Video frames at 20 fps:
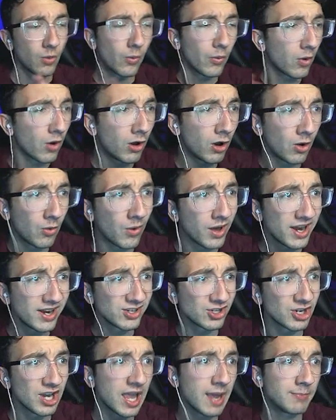Oh, what is
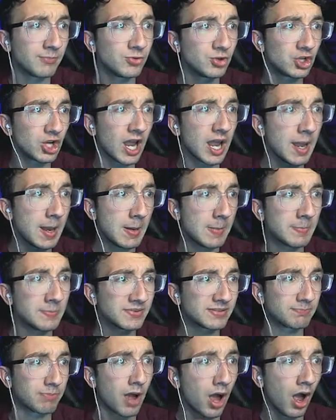your name,
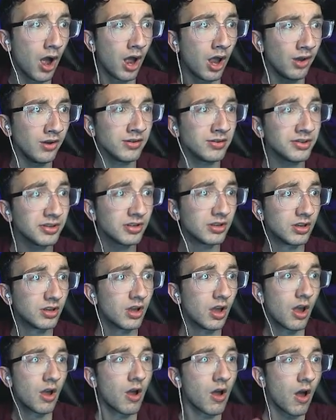James Bond?
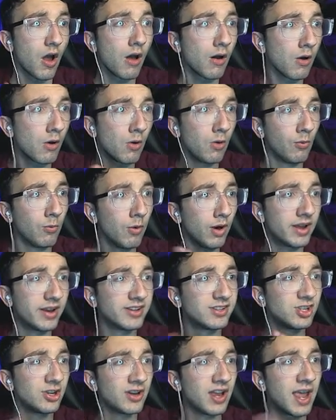Oh, what
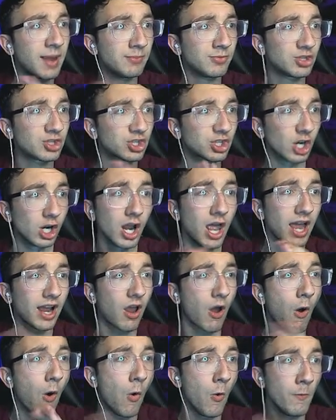is your name, Sherlock
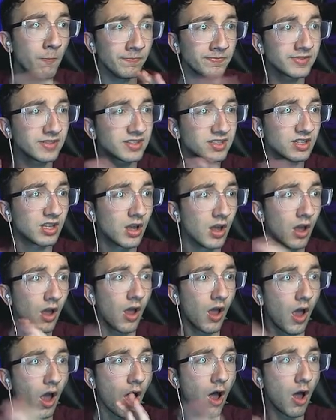Holmes?
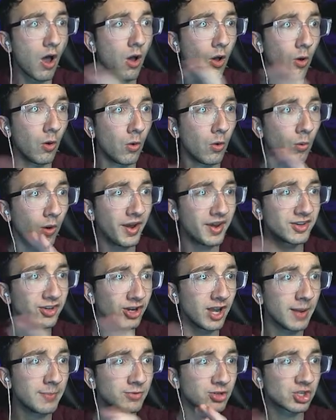Oh, what is your
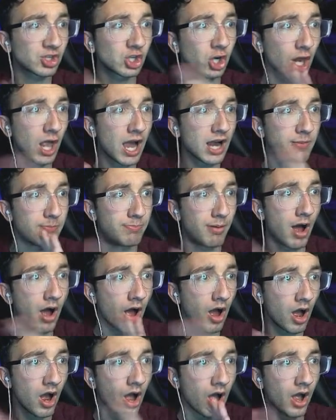name, Sherlock
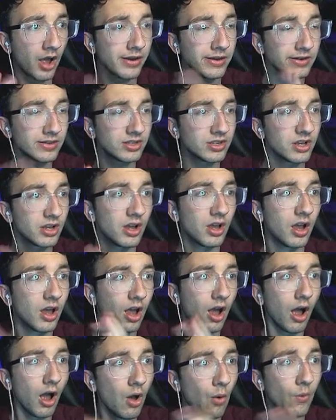Bond?
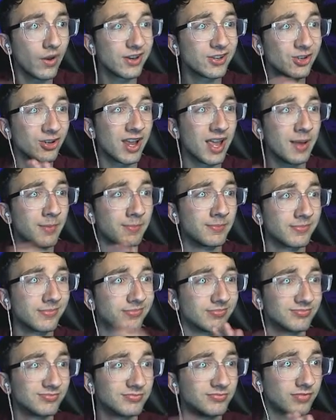Oh, what is your name?
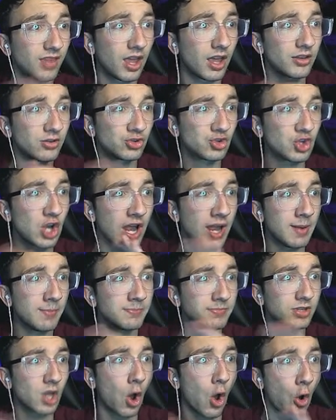
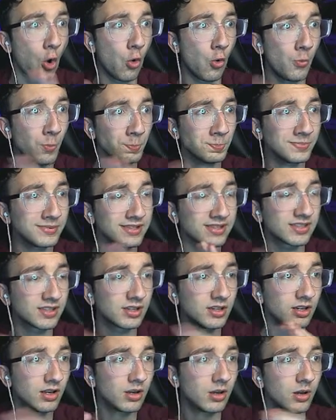James Holmes?
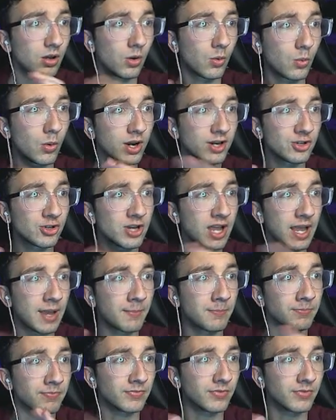What is your name?